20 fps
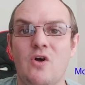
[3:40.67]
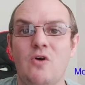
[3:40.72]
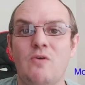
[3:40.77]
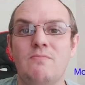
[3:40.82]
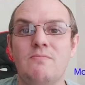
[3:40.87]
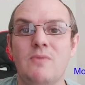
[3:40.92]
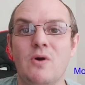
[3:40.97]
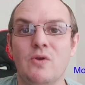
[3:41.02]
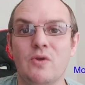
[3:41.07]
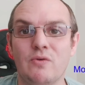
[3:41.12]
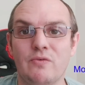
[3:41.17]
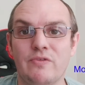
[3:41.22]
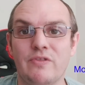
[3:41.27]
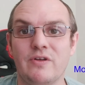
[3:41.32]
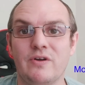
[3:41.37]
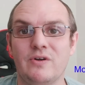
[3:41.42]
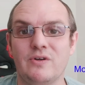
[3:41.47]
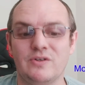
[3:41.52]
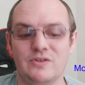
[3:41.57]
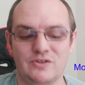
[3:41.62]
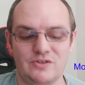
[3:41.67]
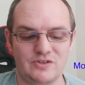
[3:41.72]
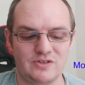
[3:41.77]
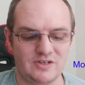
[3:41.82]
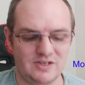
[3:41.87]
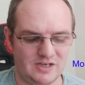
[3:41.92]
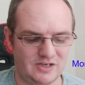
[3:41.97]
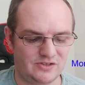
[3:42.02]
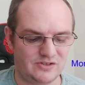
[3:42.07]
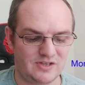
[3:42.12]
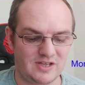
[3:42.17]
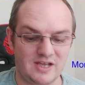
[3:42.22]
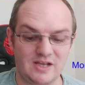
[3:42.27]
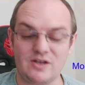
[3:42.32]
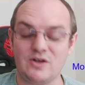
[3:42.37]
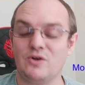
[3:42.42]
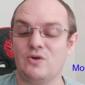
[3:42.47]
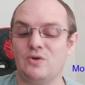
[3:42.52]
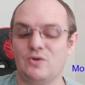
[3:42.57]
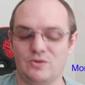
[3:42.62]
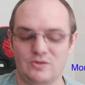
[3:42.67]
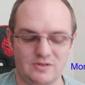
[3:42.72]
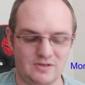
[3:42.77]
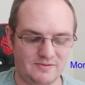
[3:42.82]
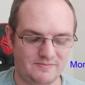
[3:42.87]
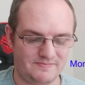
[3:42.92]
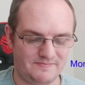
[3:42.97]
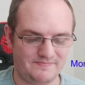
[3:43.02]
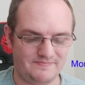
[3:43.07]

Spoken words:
or monophthongs as they're called.